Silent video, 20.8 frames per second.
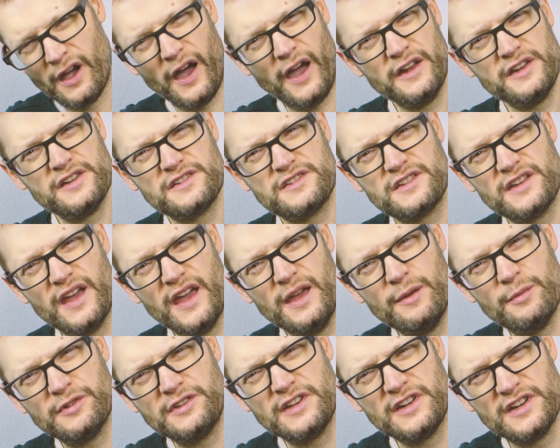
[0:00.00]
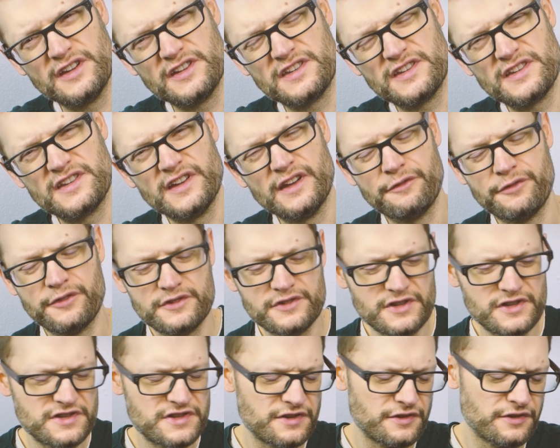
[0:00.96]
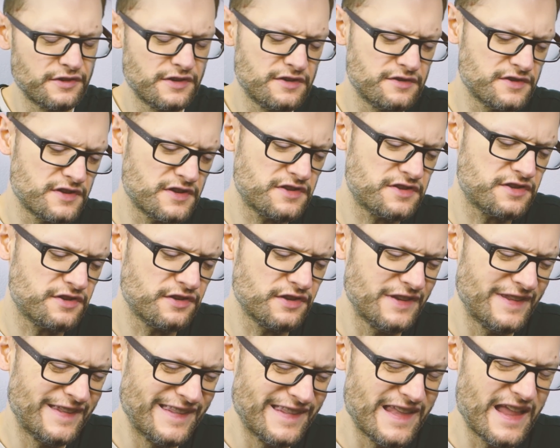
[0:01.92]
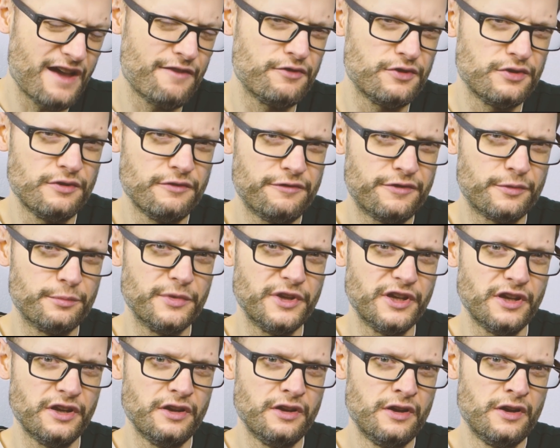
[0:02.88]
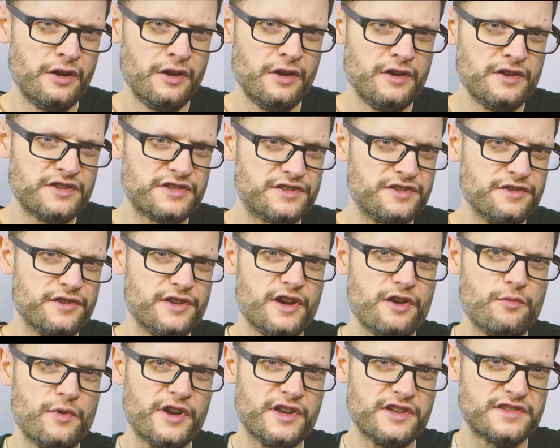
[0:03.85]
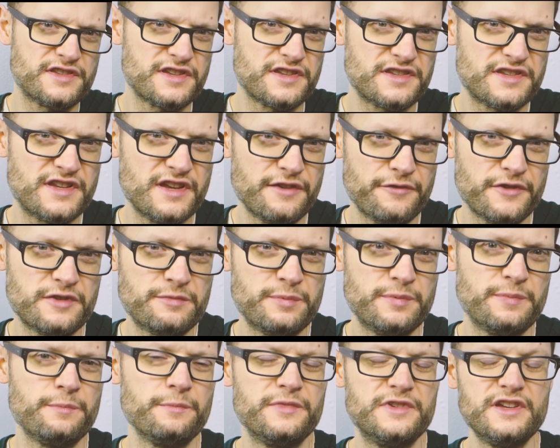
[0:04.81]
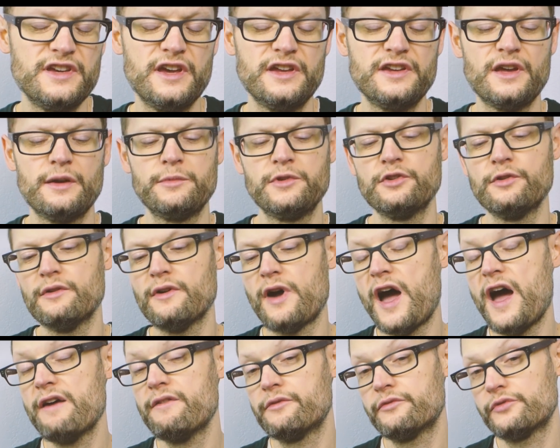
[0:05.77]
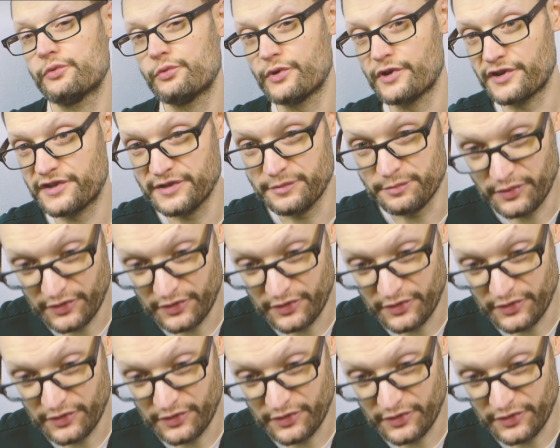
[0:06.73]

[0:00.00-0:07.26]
Ableton is stiff. There's a certain level for me. Studio One is the stiffest DAW I've ever worked